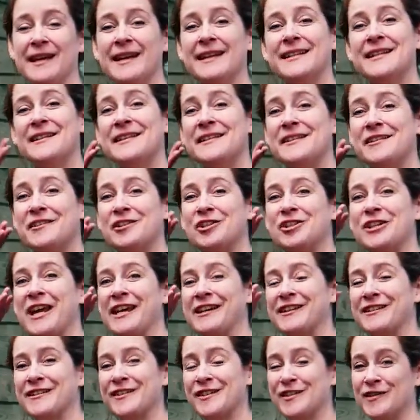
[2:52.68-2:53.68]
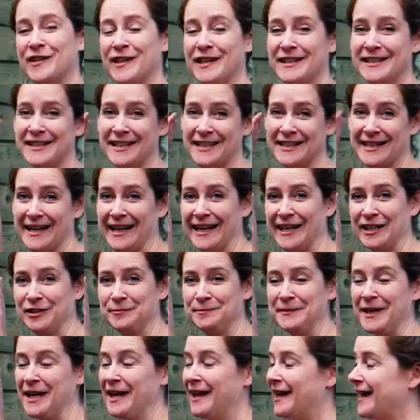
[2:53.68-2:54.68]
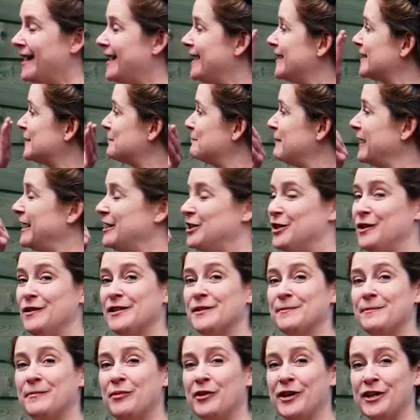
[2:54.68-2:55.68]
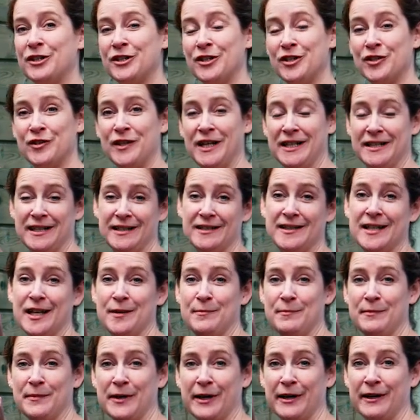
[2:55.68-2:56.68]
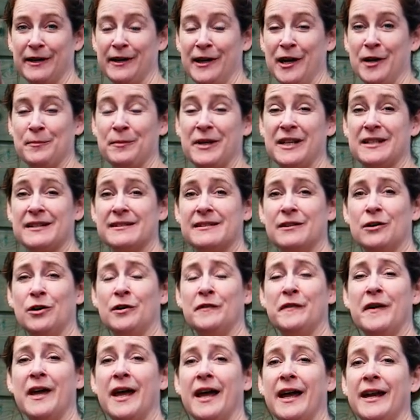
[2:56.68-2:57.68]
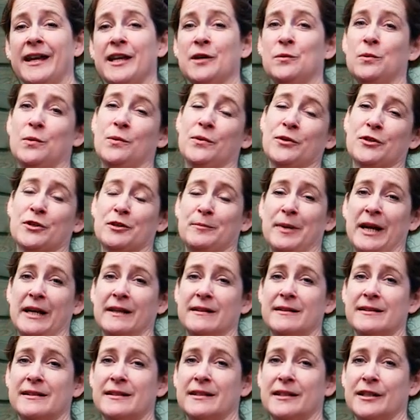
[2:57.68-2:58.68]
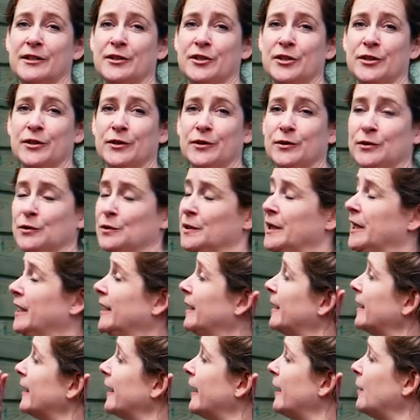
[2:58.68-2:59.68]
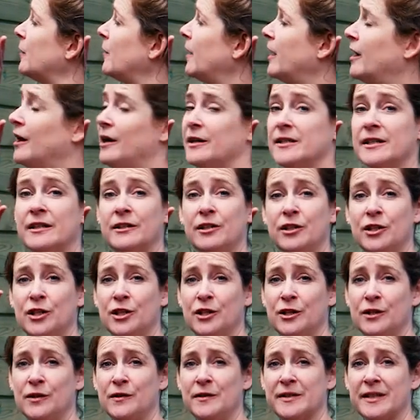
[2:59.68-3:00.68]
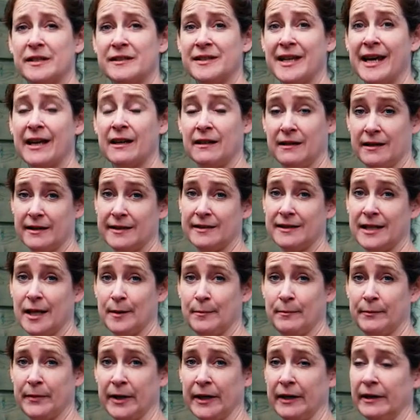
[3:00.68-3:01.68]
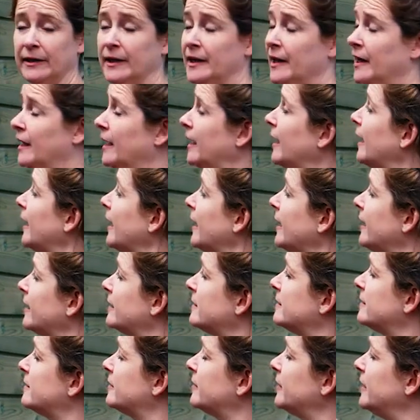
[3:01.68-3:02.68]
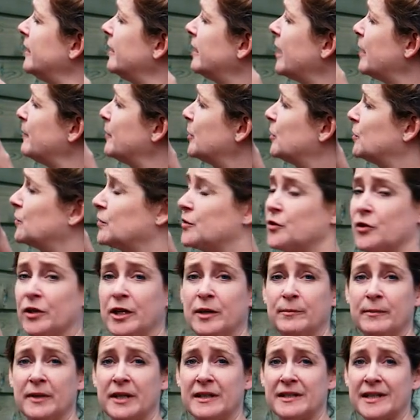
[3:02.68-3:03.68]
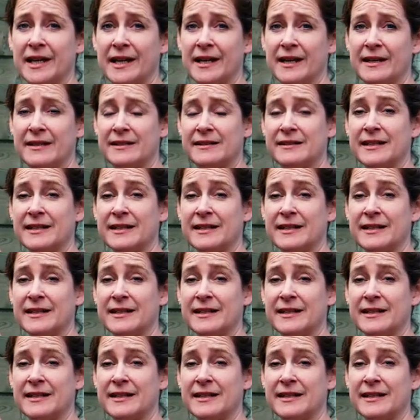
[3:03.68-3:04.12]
So this is the shed constructed now. It's made using pressure treated timber, but it doesn't offer any water repellency at all. Now, Hutton use tannalized timber, and the chemical treatment is